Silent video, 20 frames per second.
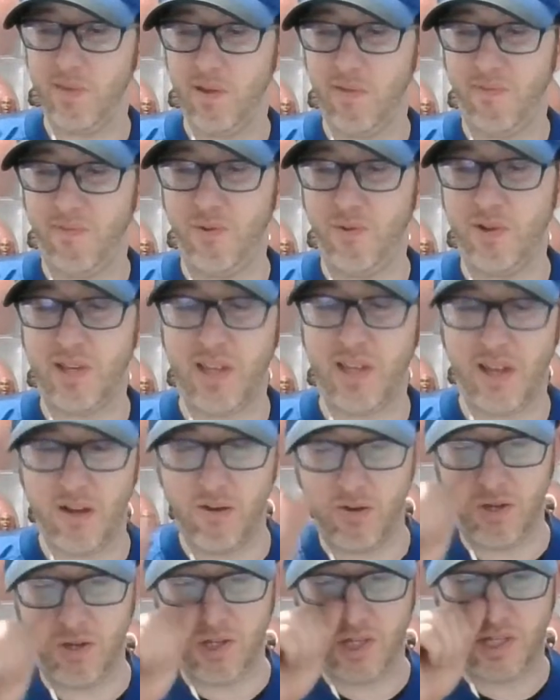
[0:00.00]
For
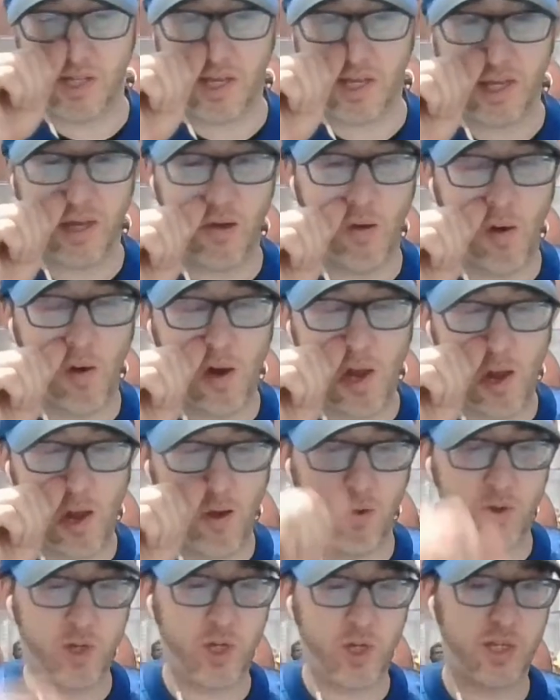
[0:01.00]
years, the
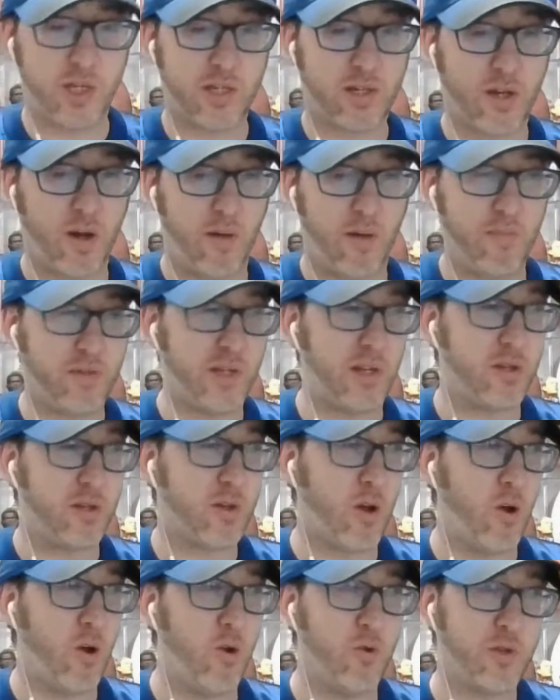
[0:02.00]
audio just comes and
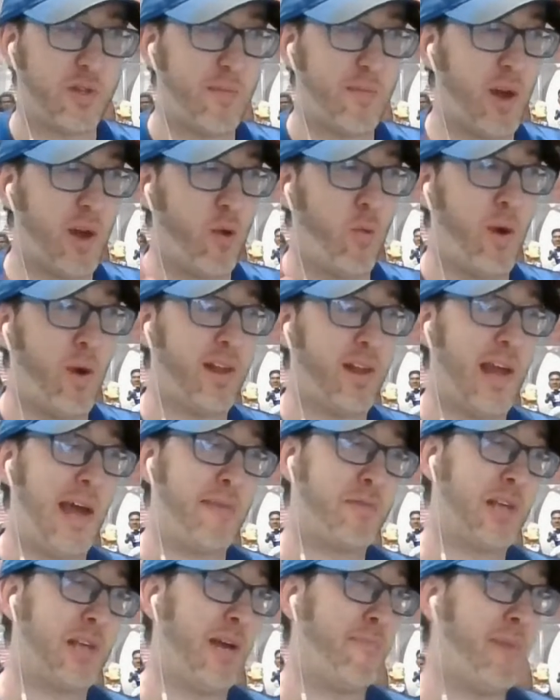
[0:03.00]
goes no matter what
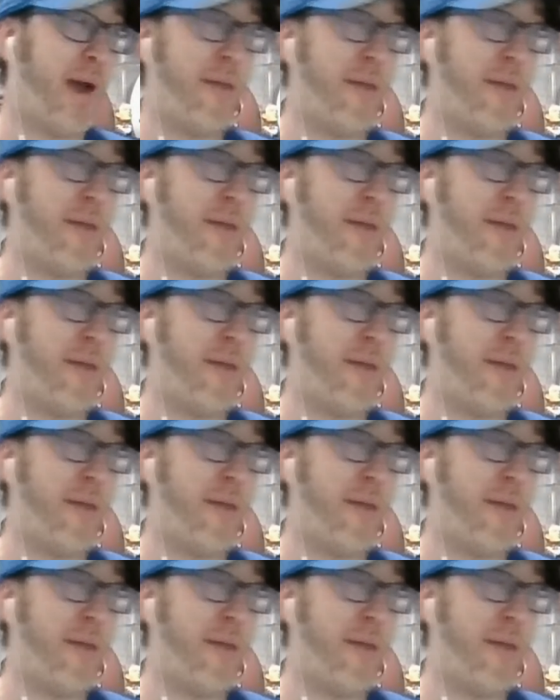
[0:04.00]
laptop I